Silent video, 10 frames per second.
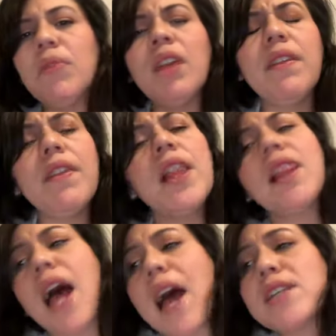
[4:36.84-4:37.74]
And then the
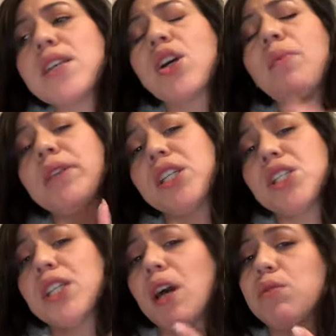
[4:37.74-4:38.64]
last
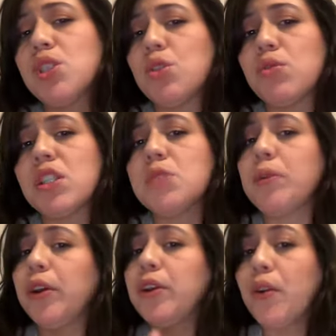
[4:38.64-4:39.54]
accommodation that was used is
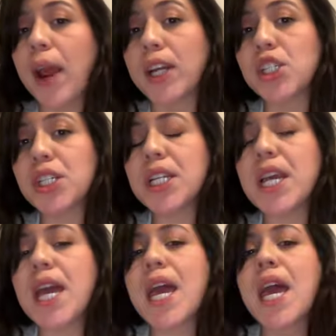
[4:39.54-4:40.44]
peer interaction.
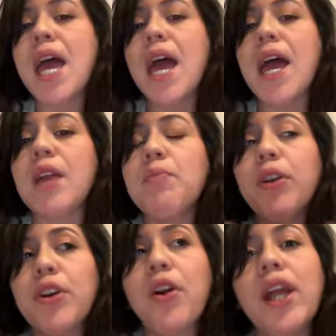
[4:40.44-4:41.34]
And
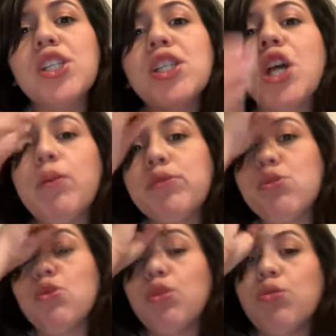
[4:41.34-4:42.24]
peer interaction helps
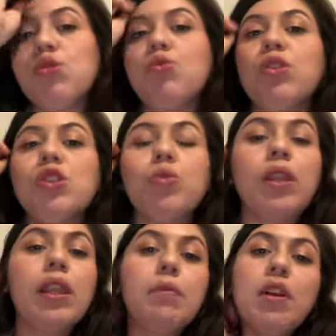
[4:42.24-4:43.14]
those students with
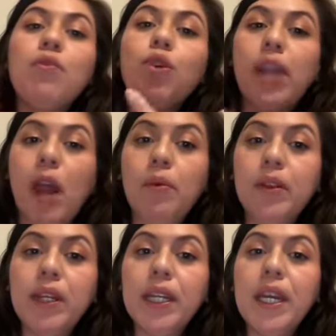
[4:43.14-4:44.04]
limited
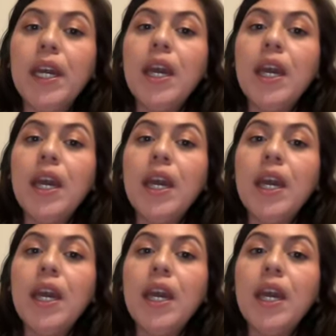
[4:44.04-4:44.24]
vocabulary.